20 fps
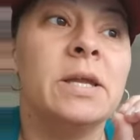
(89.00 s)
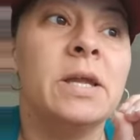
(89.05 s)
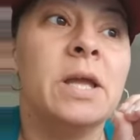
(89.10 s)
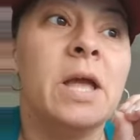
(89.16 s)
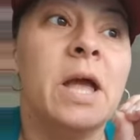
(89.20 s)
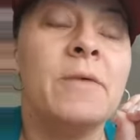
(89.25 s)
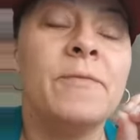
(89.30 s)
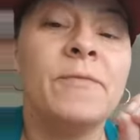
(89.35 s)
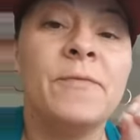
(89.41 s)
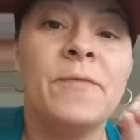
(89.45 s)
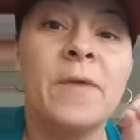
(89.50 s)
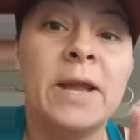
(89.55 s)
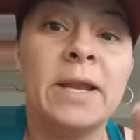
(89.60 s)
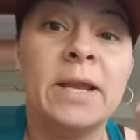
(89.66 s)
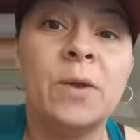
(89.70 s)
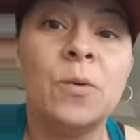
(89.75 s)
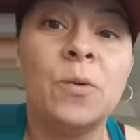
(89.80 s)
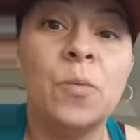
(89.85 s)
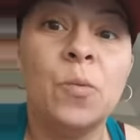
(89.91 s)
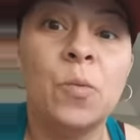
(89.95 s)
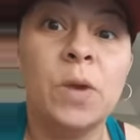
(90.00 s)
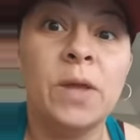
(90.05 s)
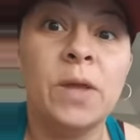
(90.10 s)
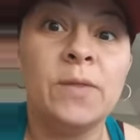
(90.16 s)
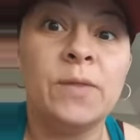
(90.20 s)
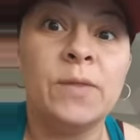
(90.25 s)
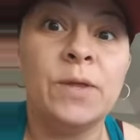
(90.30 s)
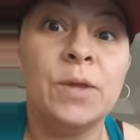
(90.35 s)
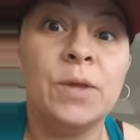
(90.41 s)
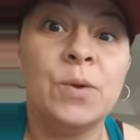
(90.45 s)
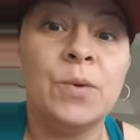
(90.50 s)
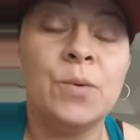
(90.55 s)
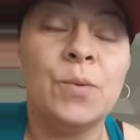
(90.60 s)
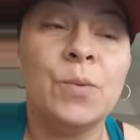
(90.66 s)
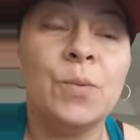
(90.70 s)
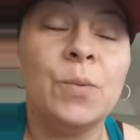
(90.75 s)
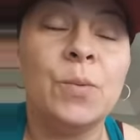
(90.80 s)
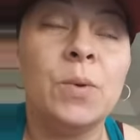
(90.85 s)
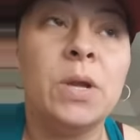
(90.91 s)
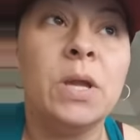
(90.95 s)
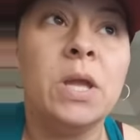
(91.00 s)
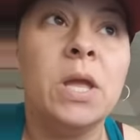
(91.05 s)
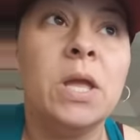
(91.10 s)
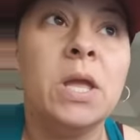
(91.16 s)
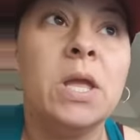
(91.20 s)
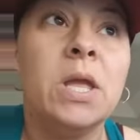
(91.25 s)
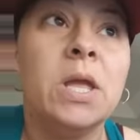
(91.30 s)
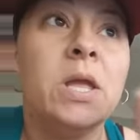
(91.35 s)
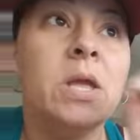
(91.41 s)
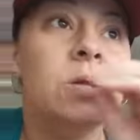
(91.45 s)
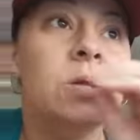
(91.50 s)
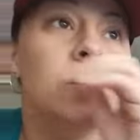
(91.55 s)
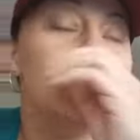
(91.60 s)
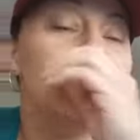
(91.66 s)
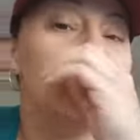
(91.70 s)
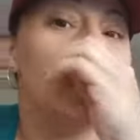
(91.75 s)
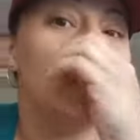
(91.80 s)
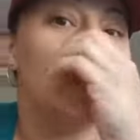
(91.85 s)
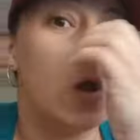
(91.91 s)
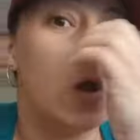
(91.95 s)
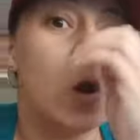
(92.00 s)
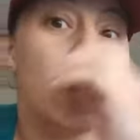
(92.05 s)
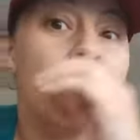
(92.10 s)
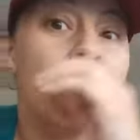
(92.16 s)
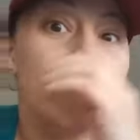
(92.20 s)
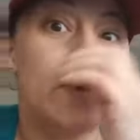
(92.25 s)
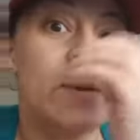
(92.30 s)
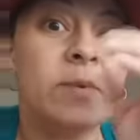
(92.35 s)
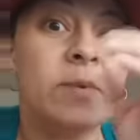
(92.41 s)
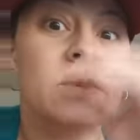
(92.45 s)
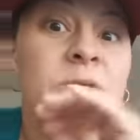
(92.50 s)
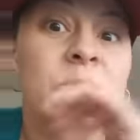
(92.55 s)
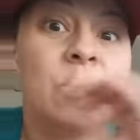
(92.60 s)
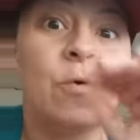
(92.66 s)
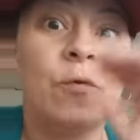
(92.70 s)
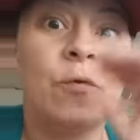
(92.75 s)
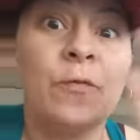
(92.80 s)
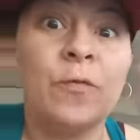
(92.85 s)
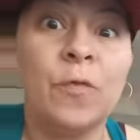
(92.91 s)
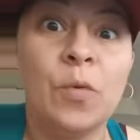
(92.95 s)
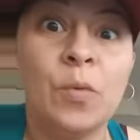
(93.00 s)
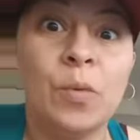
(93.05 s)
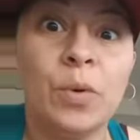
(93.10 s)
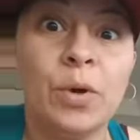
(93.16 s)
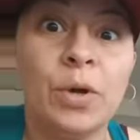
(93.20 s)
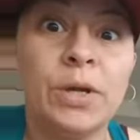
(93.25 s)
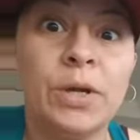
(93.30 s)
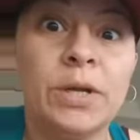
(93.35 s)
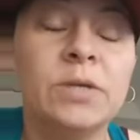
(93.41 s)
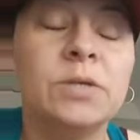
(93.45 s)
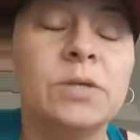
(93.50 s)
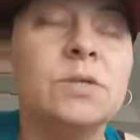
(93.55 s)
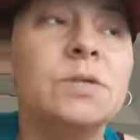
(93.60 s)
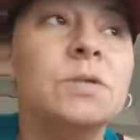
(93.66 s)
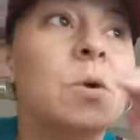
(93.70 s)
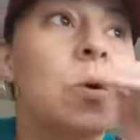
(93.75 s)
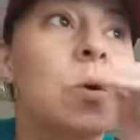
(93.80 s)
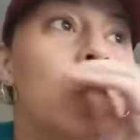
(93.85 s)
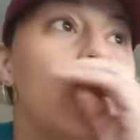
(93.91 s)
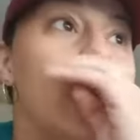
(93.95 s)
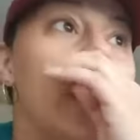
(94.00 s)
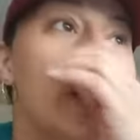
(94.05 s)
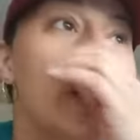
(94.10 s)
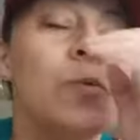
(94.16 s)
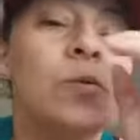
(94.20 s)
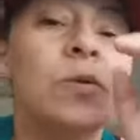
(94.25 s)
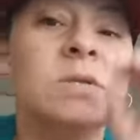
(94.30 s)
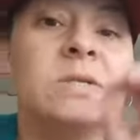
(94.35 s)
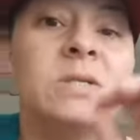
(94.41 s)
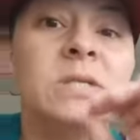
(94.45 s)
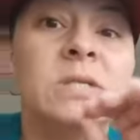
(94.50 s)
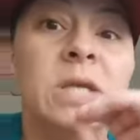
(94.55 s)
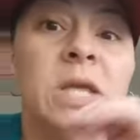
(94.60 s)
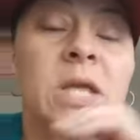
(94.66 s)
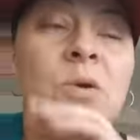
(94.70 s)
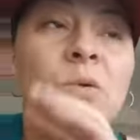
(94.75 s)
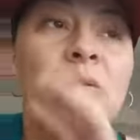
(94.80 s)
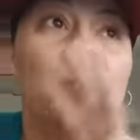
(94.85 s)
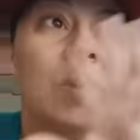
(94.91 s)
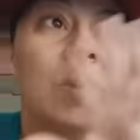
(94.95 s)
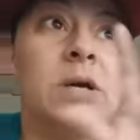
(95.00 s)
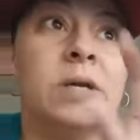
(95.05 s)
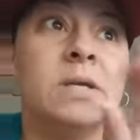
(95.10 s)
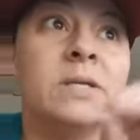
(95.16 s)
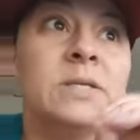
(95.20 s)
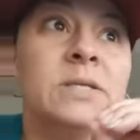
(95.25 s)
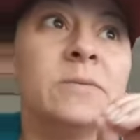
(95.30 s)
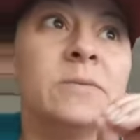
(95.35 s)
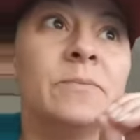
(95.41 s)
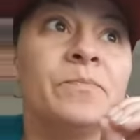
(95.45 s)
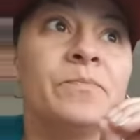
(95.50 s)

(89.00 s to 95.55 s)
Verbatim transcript: I'm fighting with you, so the army must go forward. So it was, it was,